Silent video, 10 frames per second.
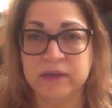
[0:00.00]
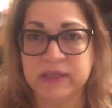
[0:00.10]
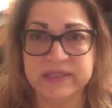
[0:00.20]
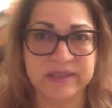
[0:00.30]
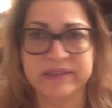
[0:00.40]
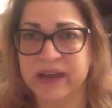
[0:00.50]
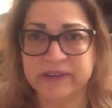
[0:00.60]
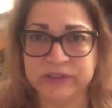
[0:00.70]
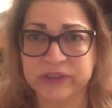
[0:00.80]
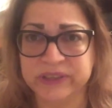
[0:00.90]
is the
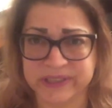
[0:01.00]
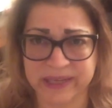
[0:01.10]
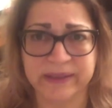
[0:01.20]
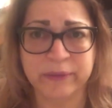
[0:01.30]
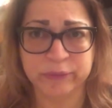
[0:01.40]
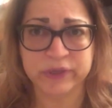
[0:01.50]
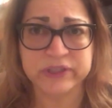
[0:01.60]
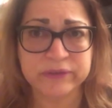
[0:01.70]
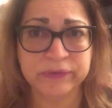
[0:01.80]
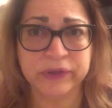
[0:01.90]
doctor going to take that
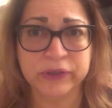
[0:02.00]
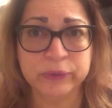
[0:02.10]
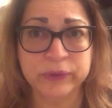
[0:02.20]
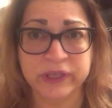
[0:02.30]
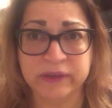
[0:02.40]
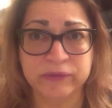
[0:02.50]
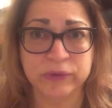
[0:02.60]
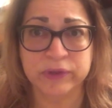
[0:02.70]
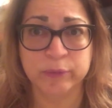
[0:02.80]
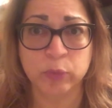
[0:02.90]
risk for you and give
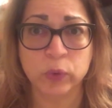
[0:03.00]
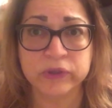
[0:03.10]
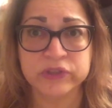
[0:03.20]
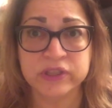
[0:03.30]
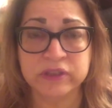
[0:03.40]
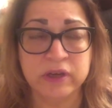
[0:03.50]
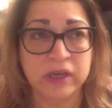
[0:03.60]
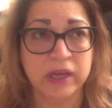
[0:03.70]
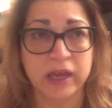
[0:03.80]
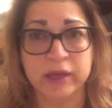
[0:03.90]
you the abortion
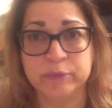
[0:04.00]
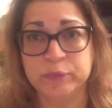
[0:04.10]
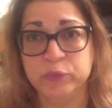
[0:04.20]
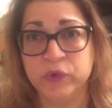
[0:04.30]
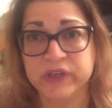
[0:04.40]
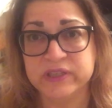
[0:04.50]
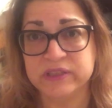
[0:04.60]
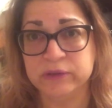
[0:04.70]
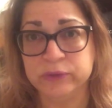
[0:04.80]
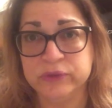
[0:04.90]
and
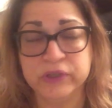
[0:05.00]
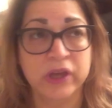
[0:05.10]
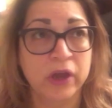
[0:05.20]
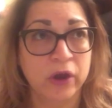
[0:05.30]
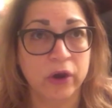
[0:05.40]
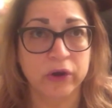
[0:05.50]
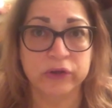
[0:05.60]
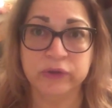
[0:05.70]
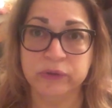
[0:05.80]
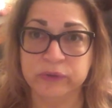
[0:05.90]
risk losing? Are
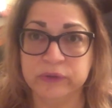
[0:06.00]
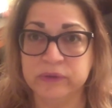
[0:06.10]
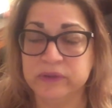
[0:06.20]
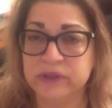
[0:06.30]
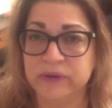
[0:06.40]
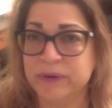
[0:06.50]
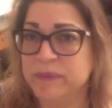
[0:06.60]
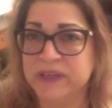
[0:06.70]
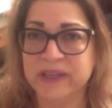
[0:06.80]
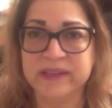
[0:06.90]
you, you know what I
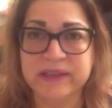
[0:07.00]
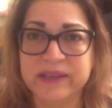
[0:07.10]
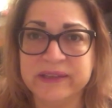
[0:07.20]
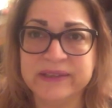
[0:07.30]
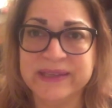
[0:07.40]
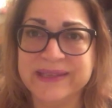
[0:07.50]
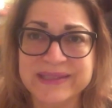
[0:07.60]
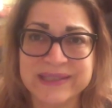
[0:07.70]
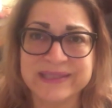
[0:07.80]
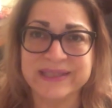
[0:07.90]
mean?
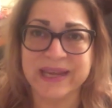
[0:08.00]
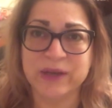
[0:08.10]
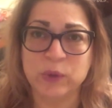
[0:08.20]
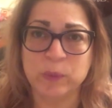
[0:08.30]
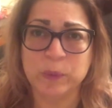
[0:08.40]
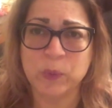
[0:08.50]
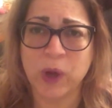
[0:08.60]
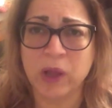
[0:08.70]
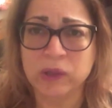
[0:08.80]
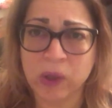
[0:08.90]
These things take
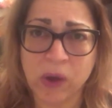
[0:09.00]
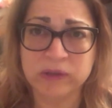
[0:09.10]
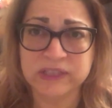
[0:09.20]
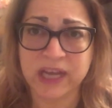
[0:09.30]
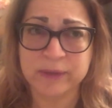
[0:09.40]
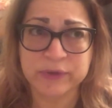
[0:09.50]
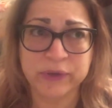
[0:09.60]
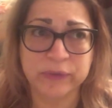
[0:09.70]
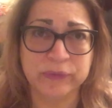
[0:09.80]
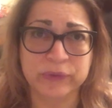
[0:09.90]
a long time to
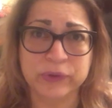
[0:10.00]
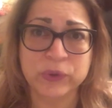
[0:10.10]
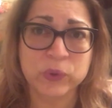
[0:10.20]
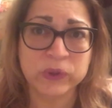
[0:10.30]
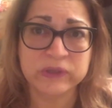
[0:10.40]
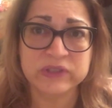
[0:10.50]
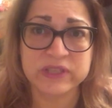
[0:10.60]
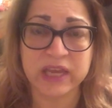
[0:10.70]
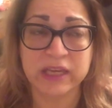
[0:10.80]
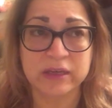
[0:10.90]
go through the
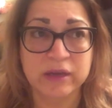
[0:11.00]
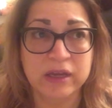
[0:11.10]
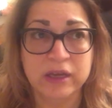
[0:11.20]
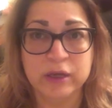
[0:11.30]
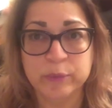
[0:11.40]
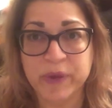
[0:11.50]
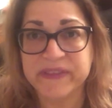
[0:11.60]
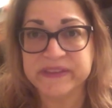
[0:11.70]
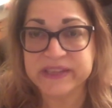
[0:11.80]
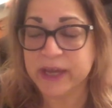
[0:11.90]
courts, and by
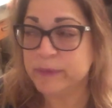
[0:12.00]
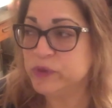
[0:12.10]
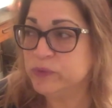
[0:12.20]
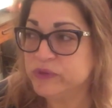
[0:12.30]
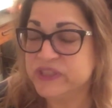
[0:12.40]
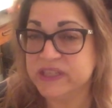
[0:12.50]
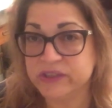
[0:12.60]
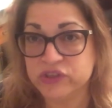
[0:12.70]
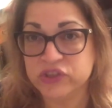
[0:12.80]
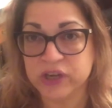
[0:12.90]
the time you see
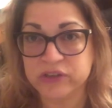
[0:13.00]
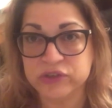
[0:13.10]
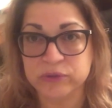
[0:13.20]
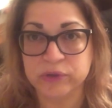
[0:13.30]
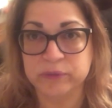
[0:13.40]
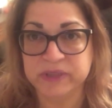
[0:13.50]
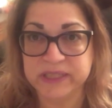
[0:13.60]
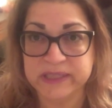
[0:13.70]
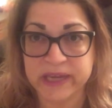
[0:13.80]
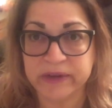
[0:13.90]
a judge, you could be
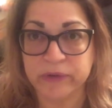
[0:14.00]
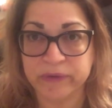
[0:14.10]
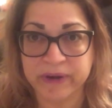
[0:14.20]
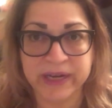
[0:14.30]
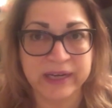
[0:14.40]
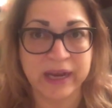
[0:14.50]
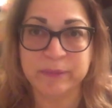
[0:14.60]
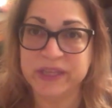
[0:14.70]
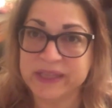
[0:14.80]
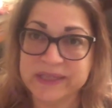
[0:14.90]
dead already. I
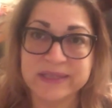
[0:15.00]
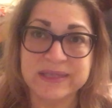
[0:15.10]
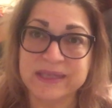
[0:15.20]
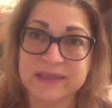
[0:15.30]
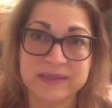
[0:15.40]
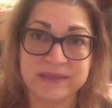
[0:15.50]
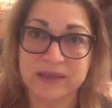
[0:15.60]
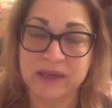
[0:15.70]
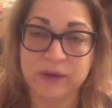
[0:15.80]
mean, these things,